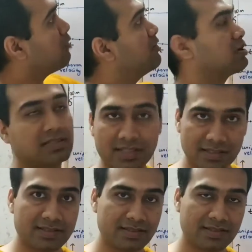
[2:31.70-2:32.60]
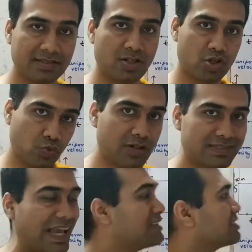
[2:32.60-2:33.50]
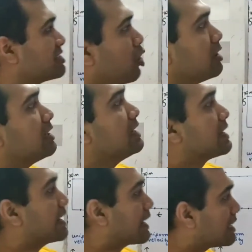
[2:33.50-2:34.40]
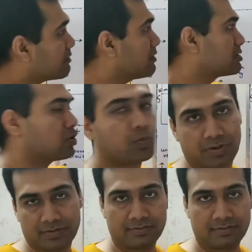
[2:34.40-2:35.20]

velocity towards, hence it is called negative slope.